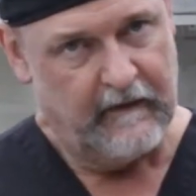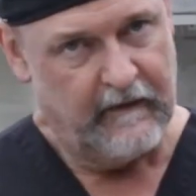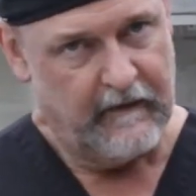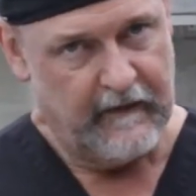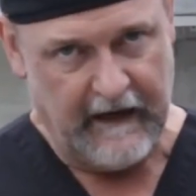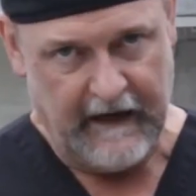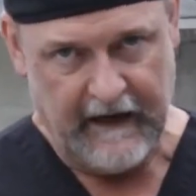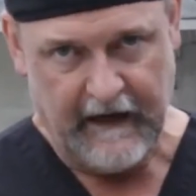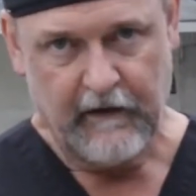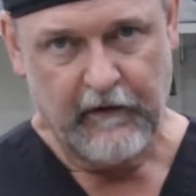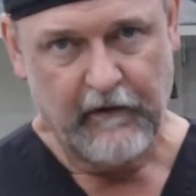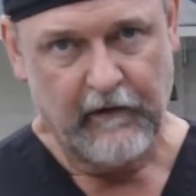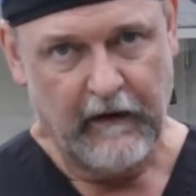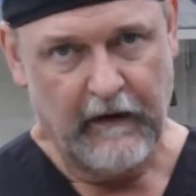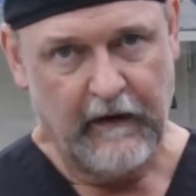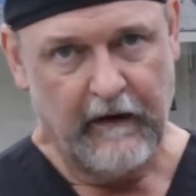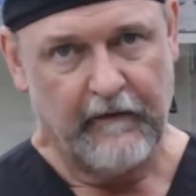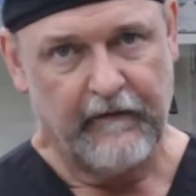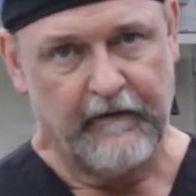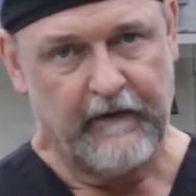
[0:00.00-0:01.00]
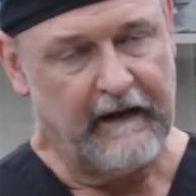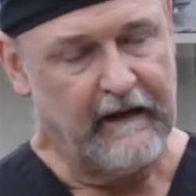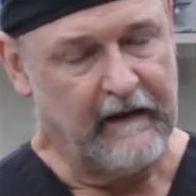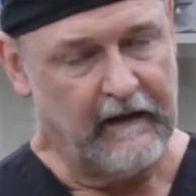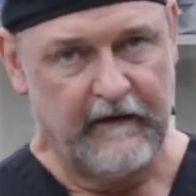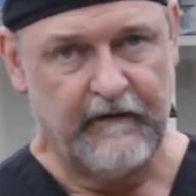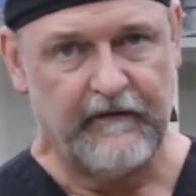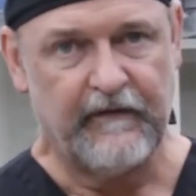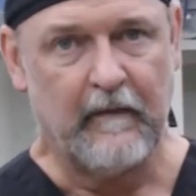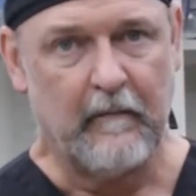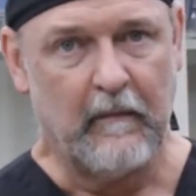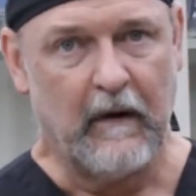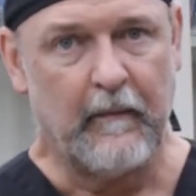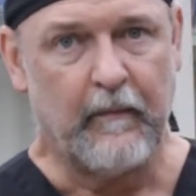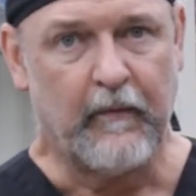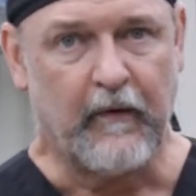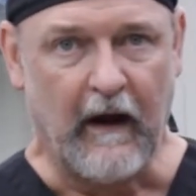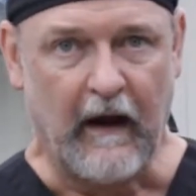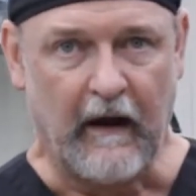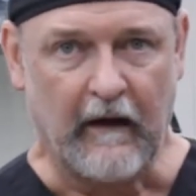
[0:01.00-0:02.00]
The anchor lift, at least in my
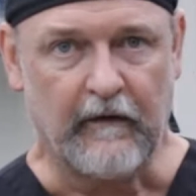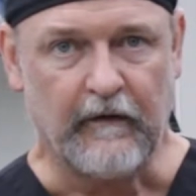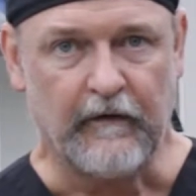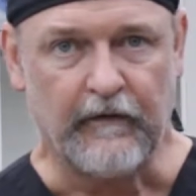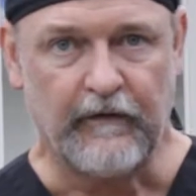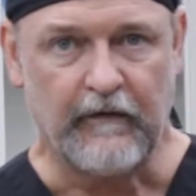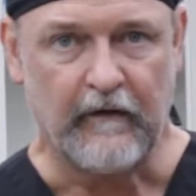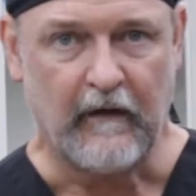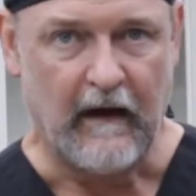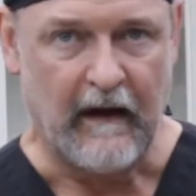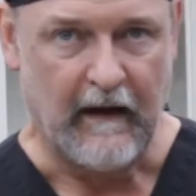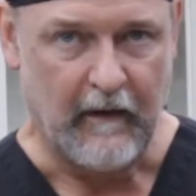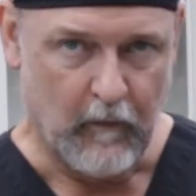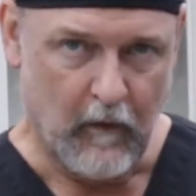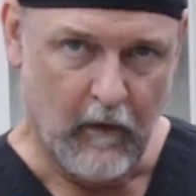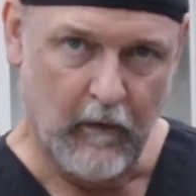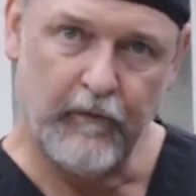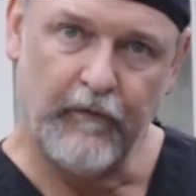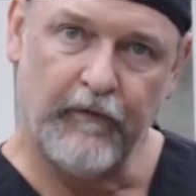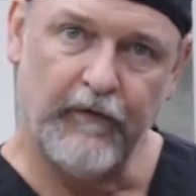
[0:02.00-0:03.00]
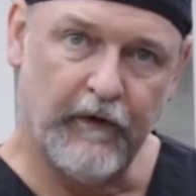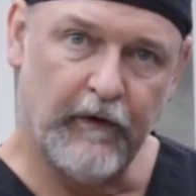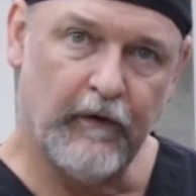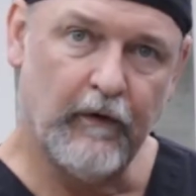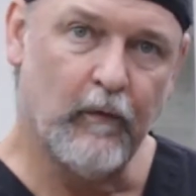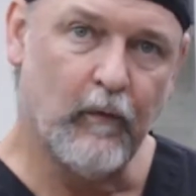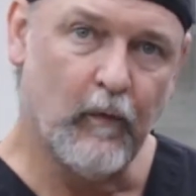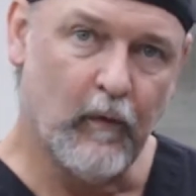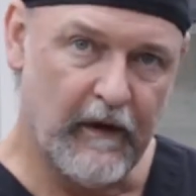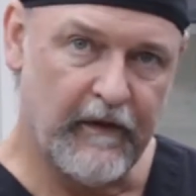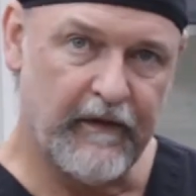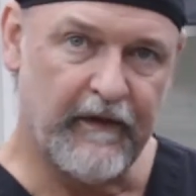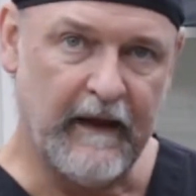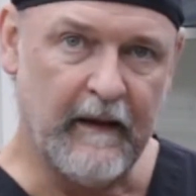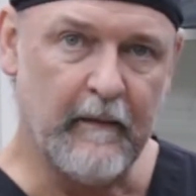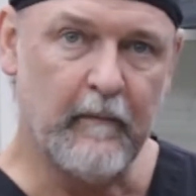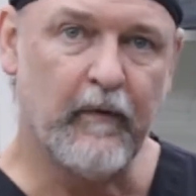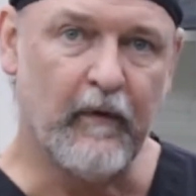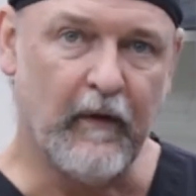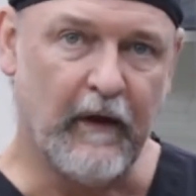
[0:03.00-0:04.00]
practice, I won't do with
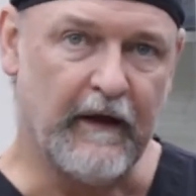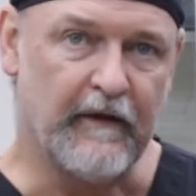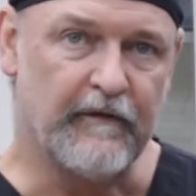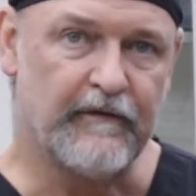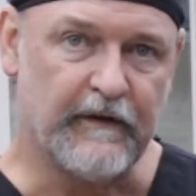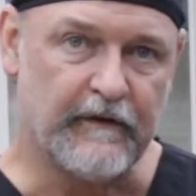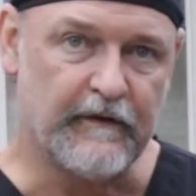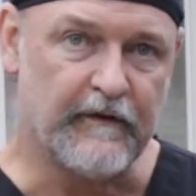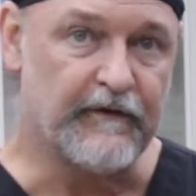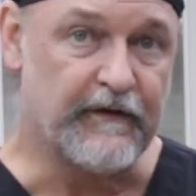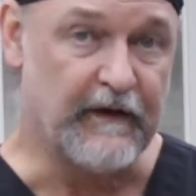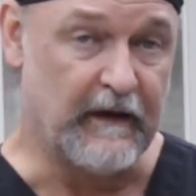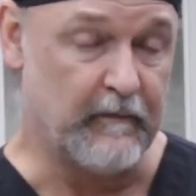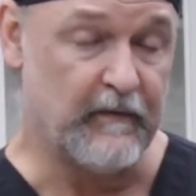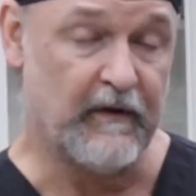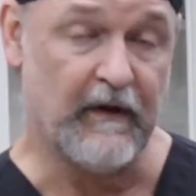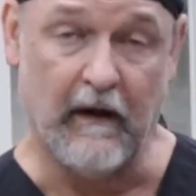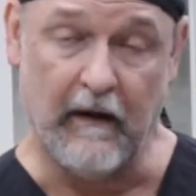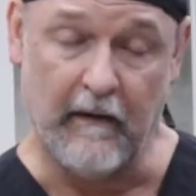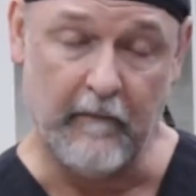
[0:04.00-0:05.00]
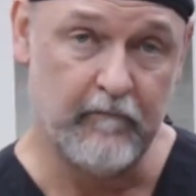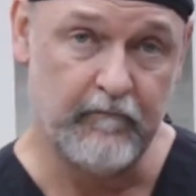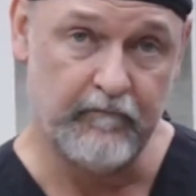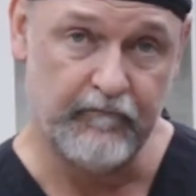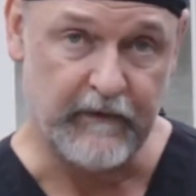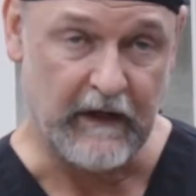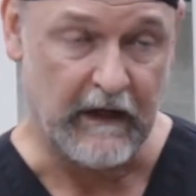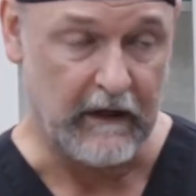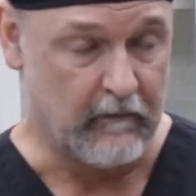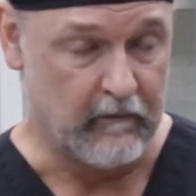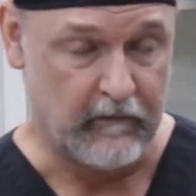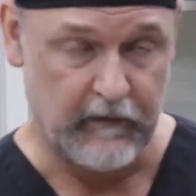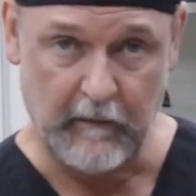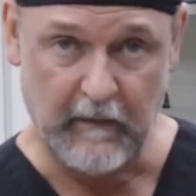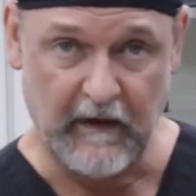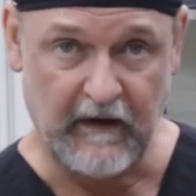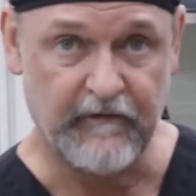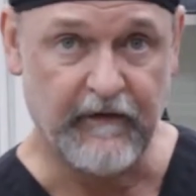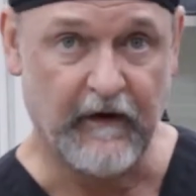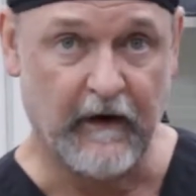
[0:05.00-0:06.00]
implants at the same time. Now, you
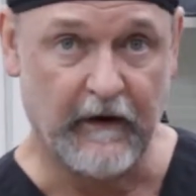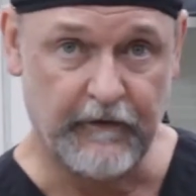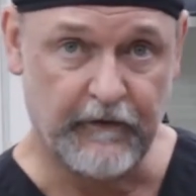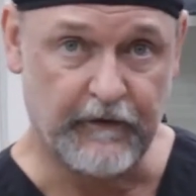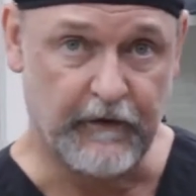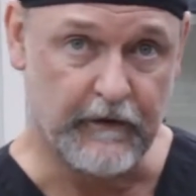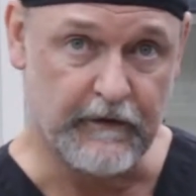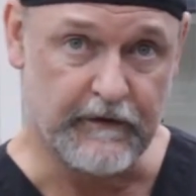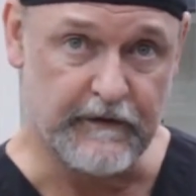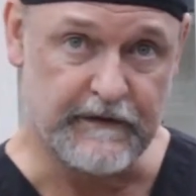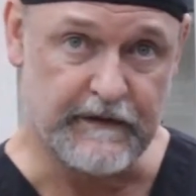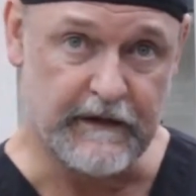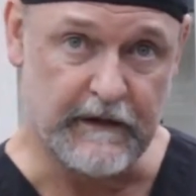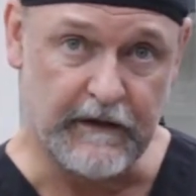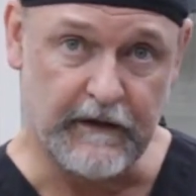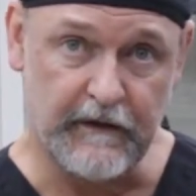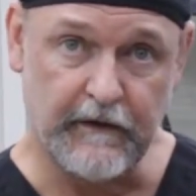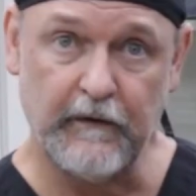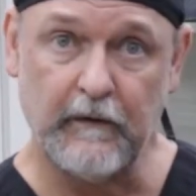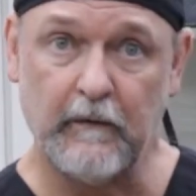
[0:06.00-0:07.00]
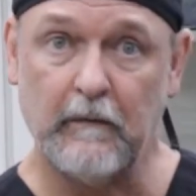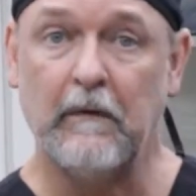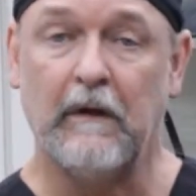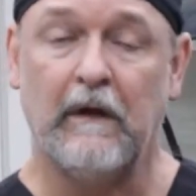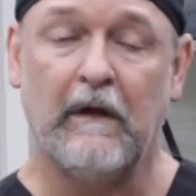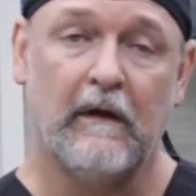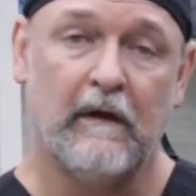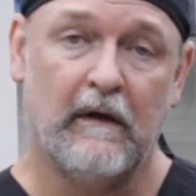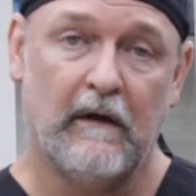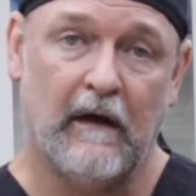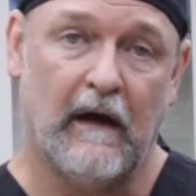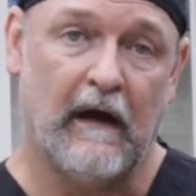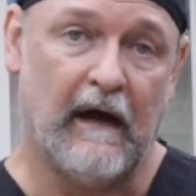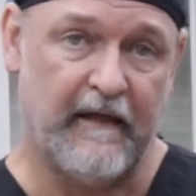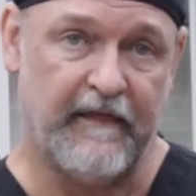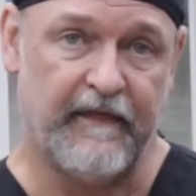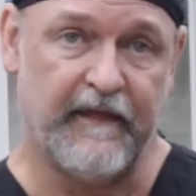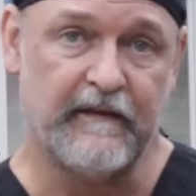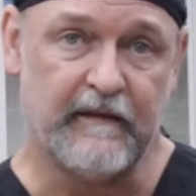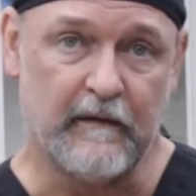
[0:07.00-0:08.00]
may find surgeons that do. I
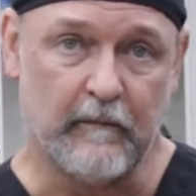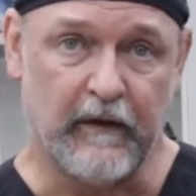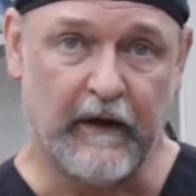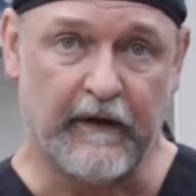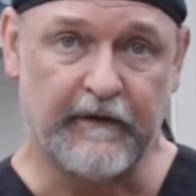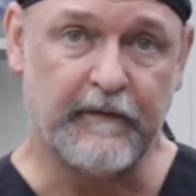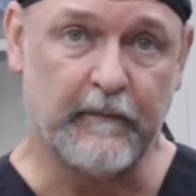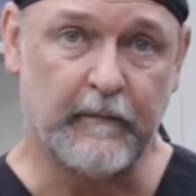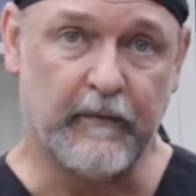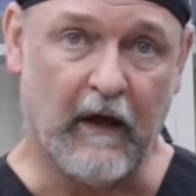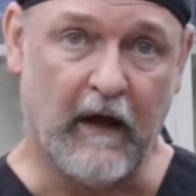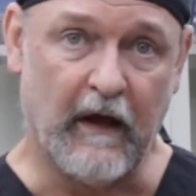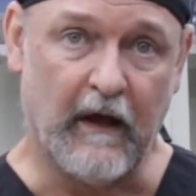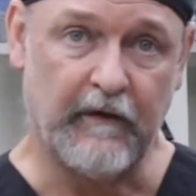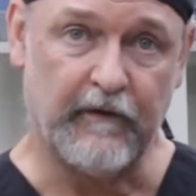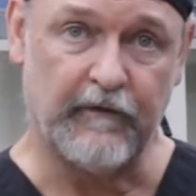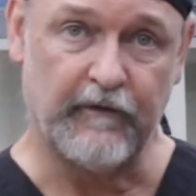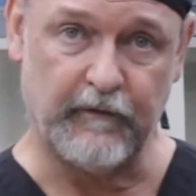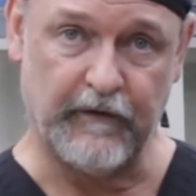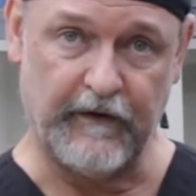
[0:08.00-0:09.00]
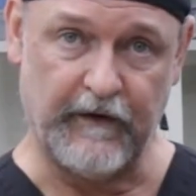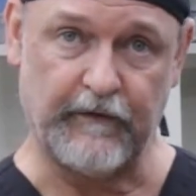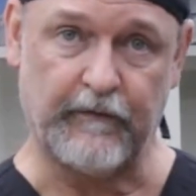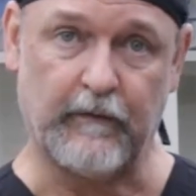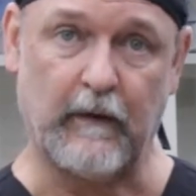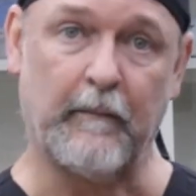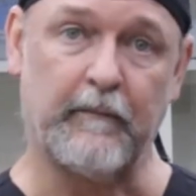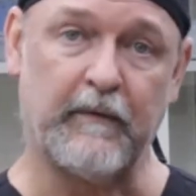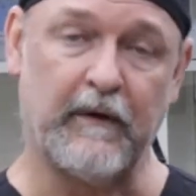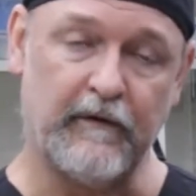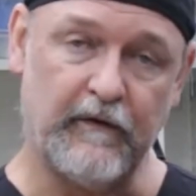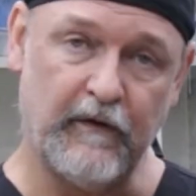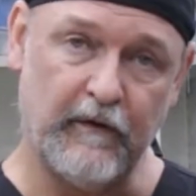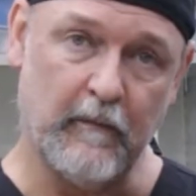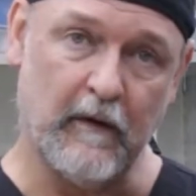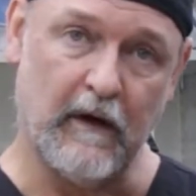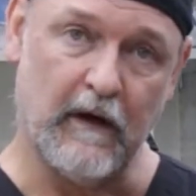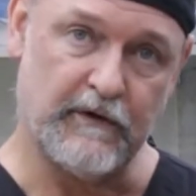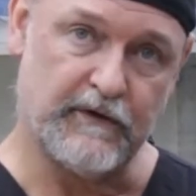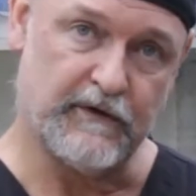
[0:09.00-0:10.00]
think the blood supply is disrupted too
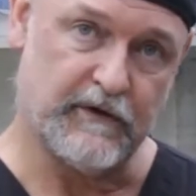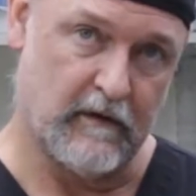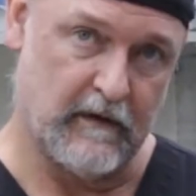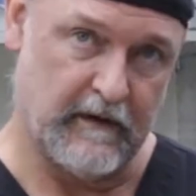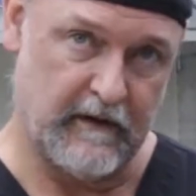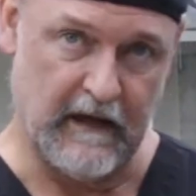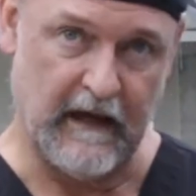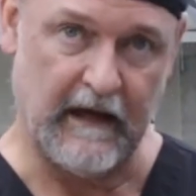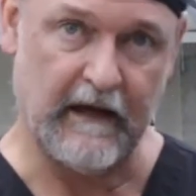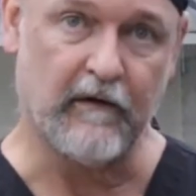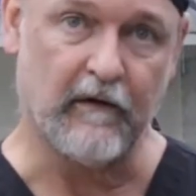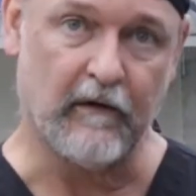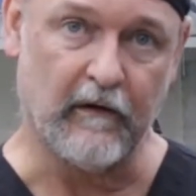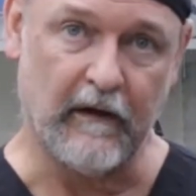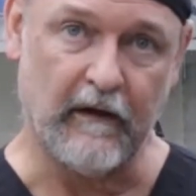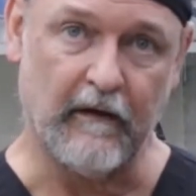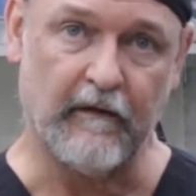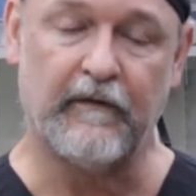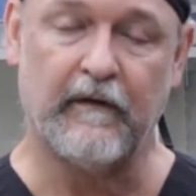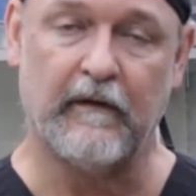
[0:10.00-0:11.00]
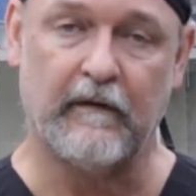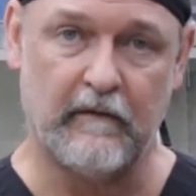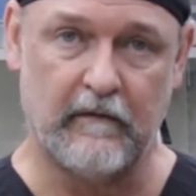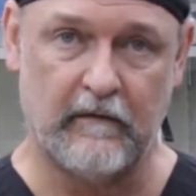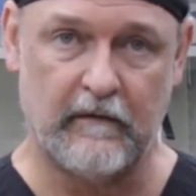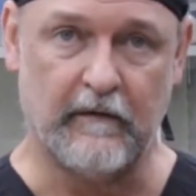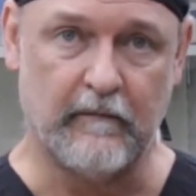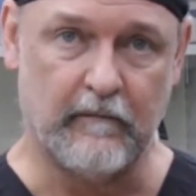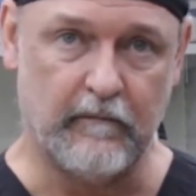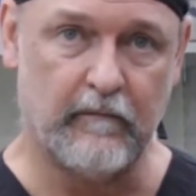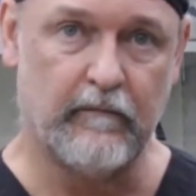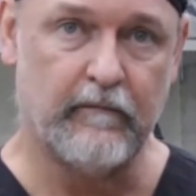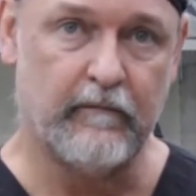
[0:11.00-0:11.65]
much in the anchor lift to